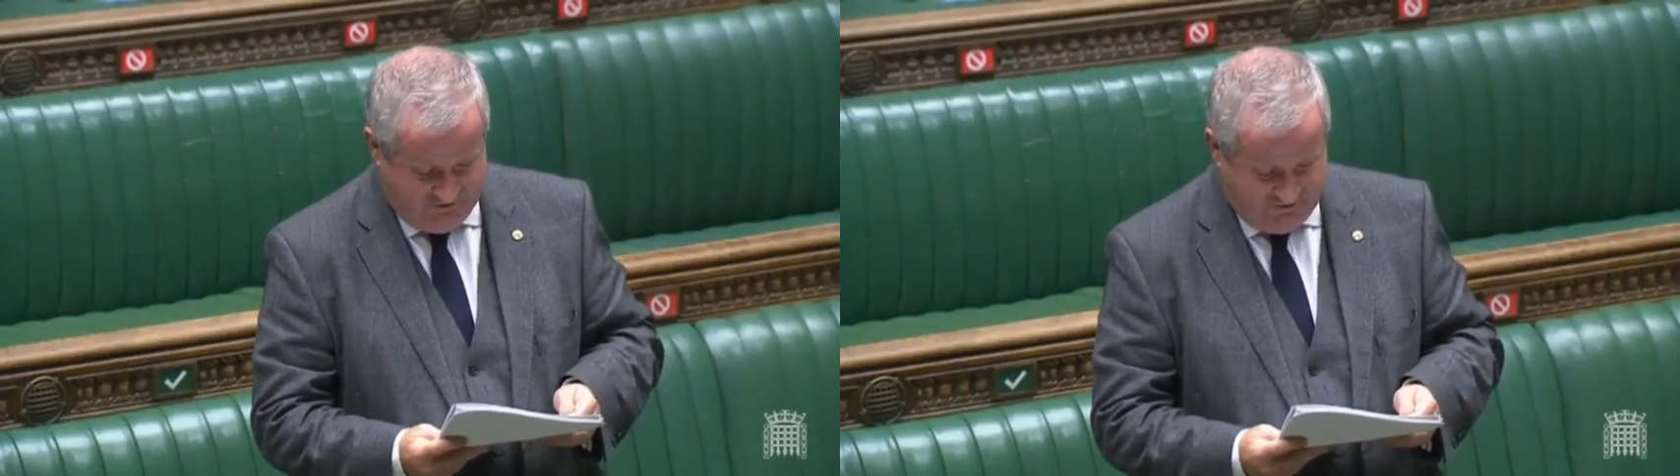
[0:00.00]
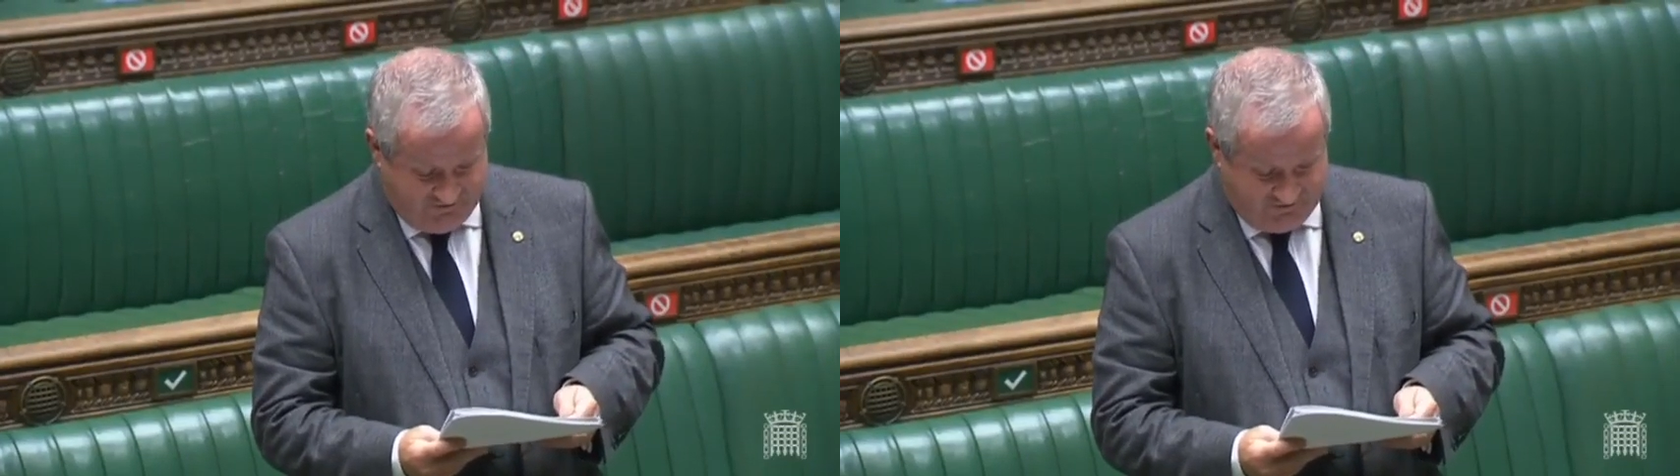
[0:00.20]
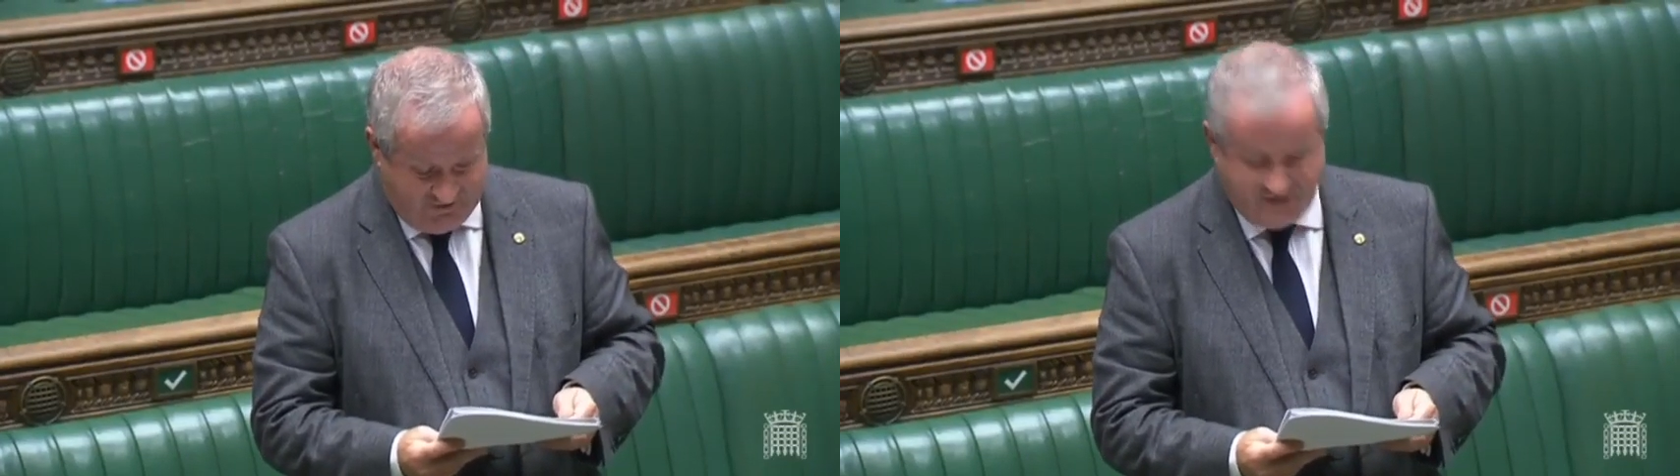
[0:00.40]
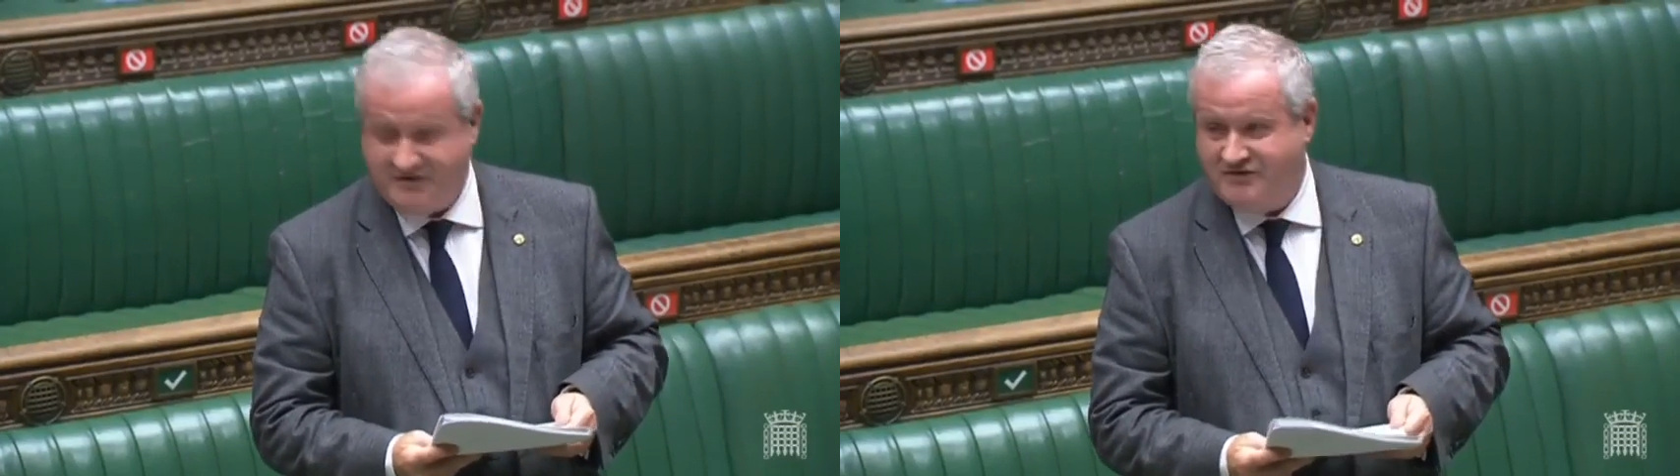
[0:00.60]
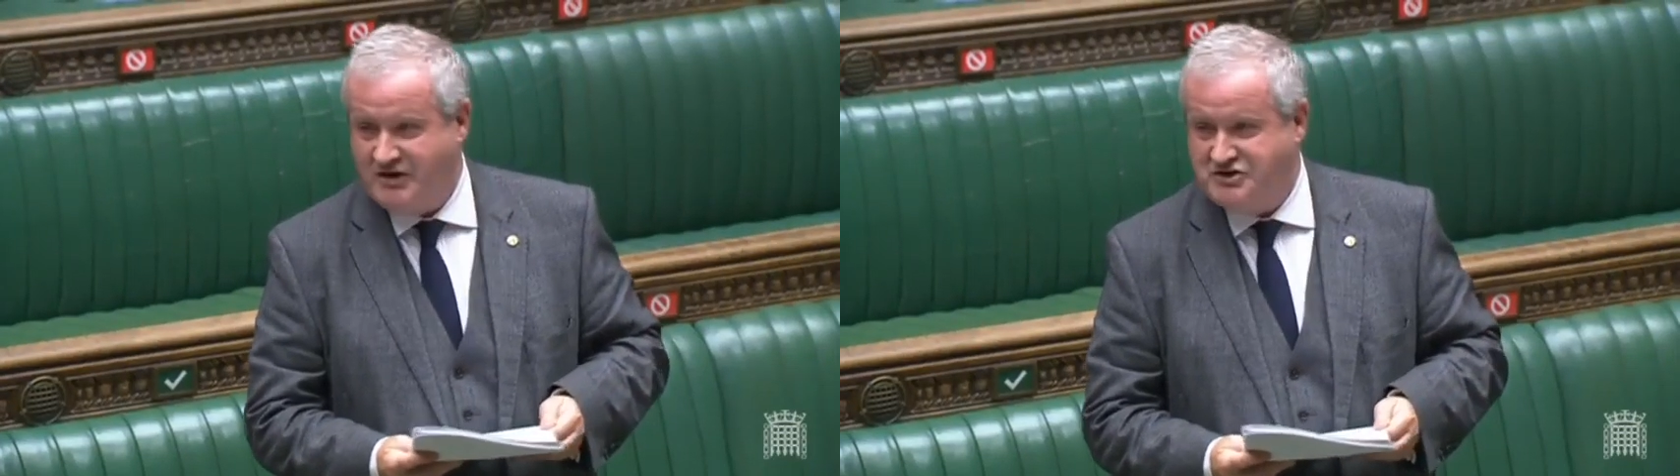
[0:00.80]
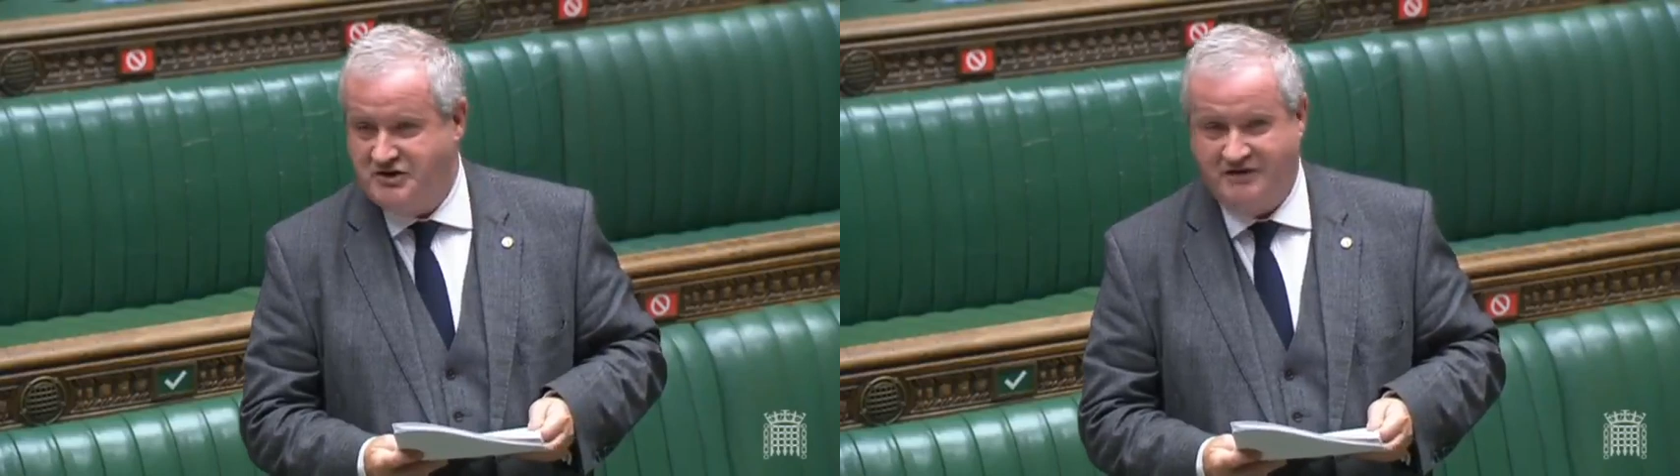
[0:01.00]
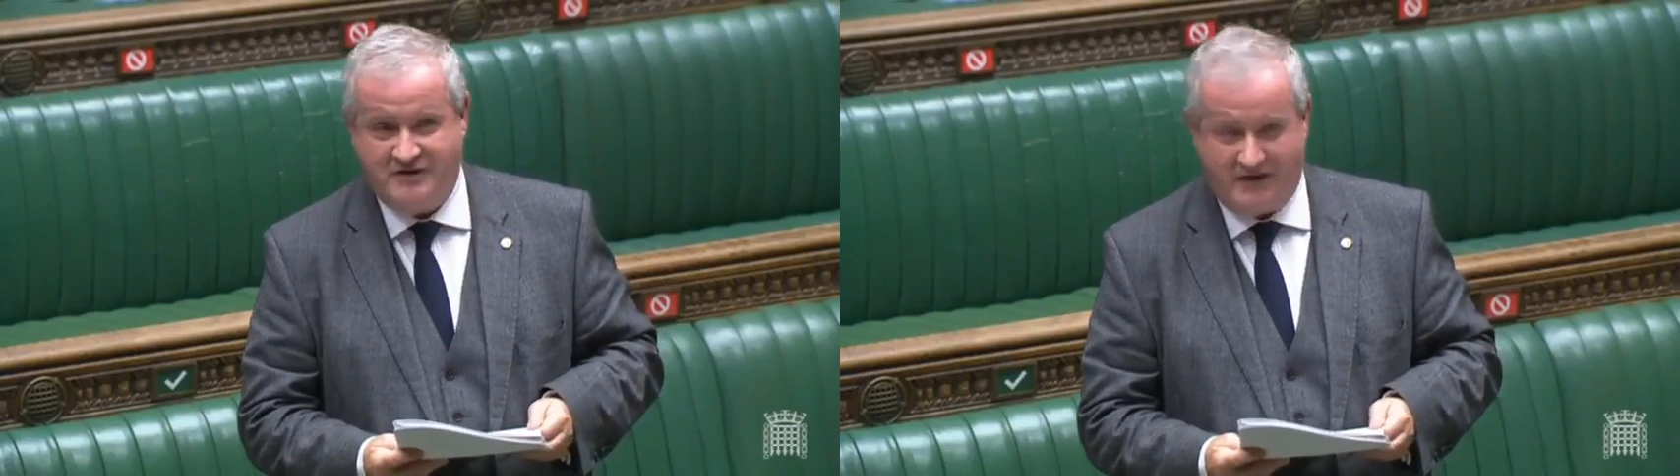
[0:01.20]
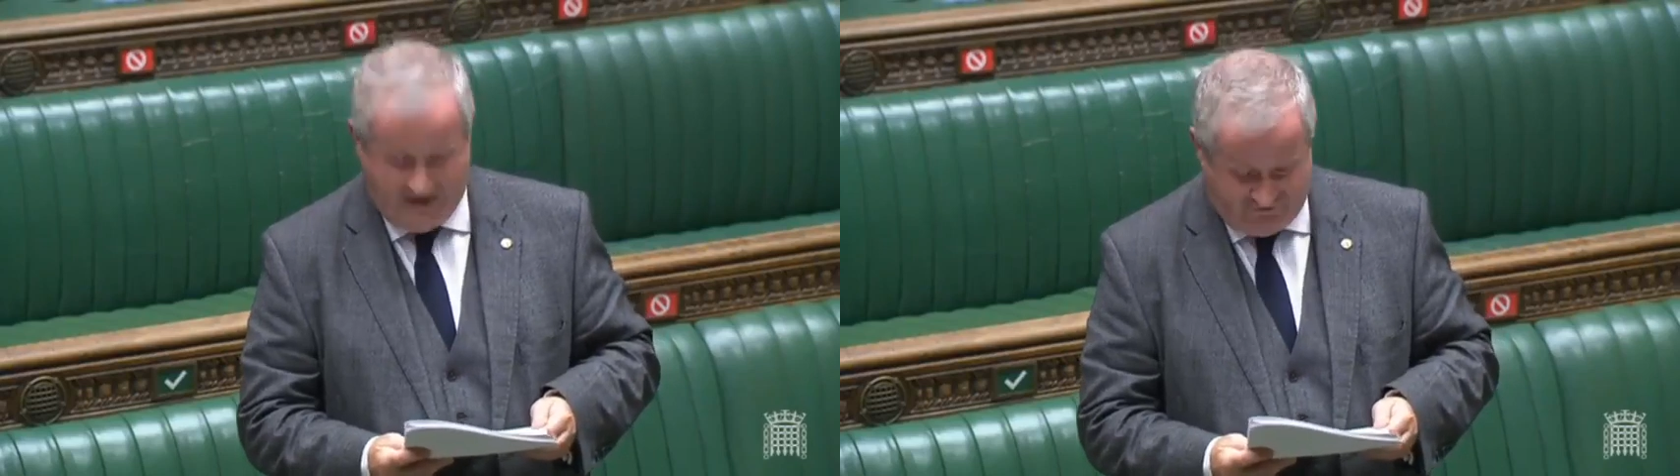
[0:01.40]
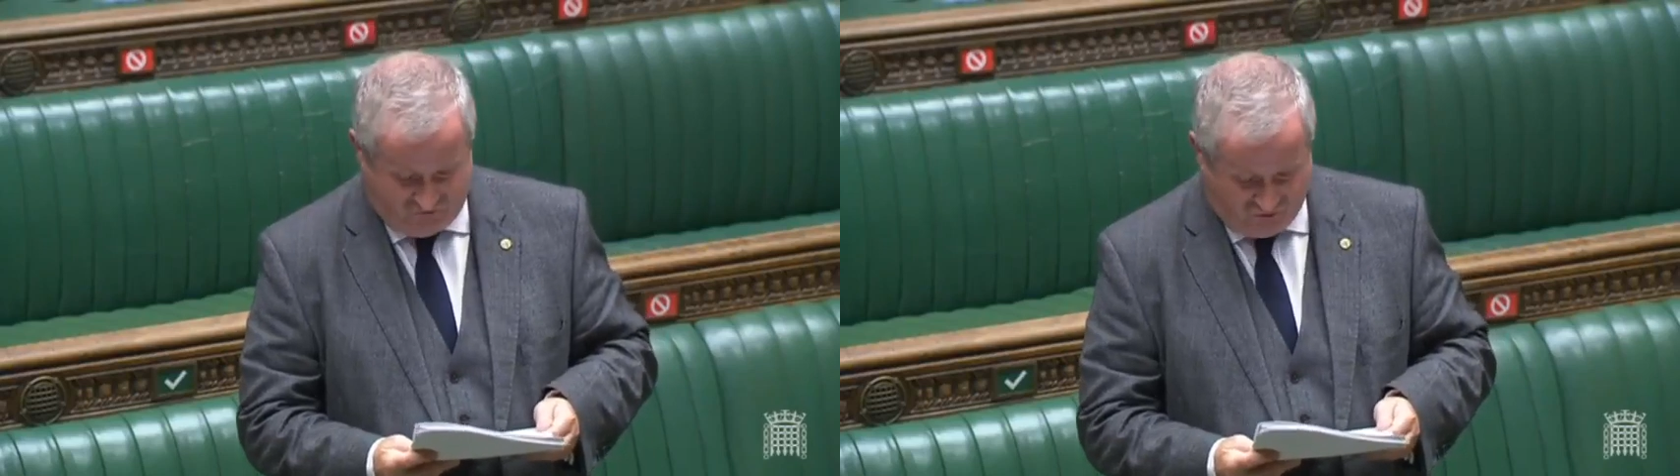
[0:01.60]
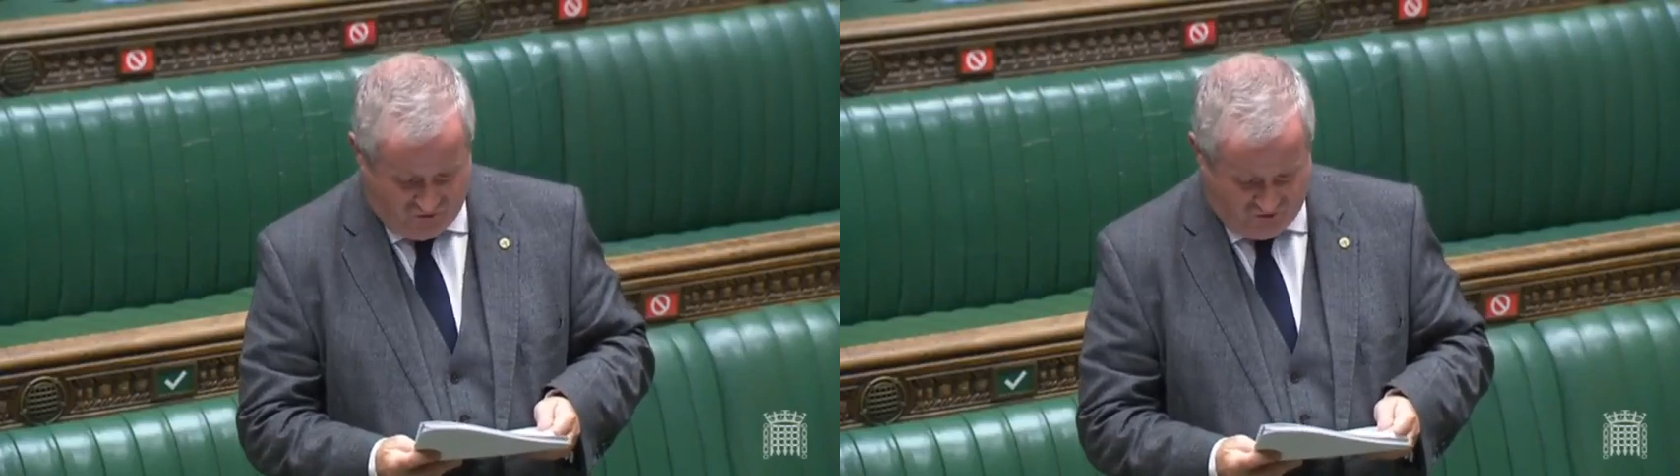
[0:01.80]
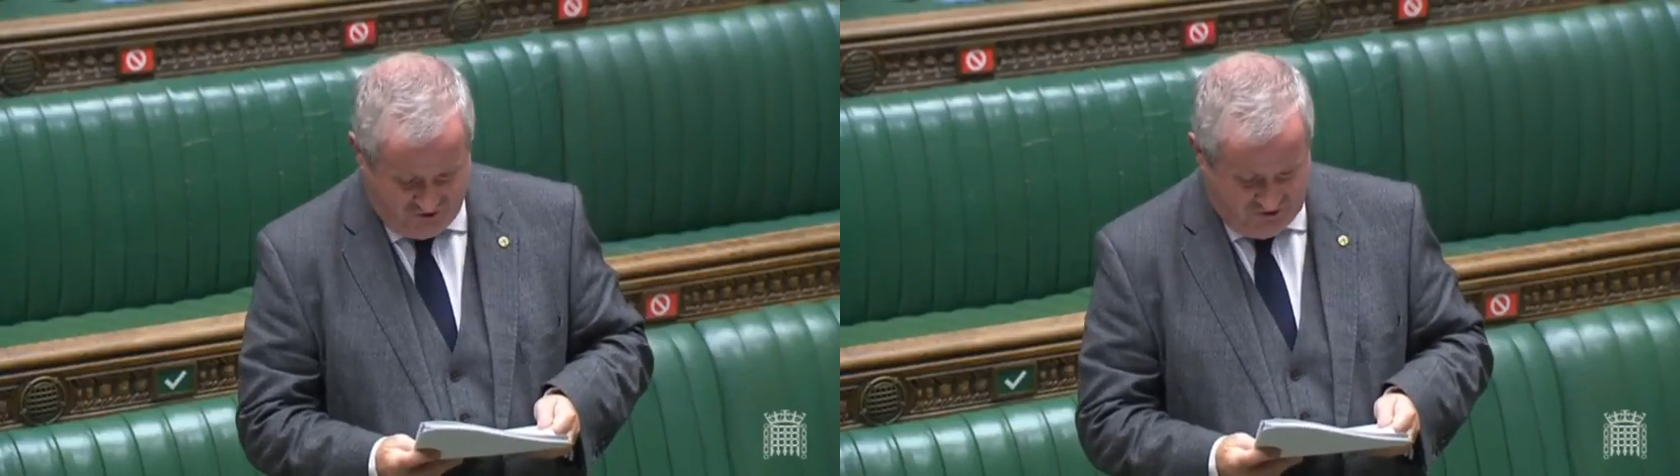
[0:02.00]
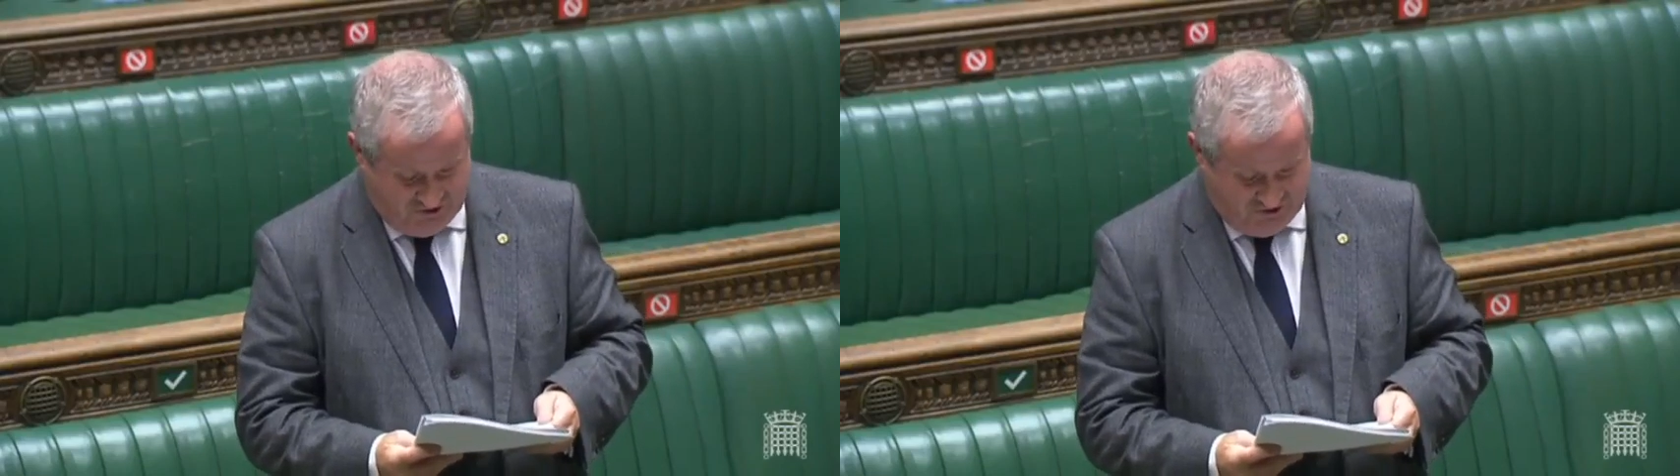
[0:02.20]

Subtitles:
This legislation is the last straw.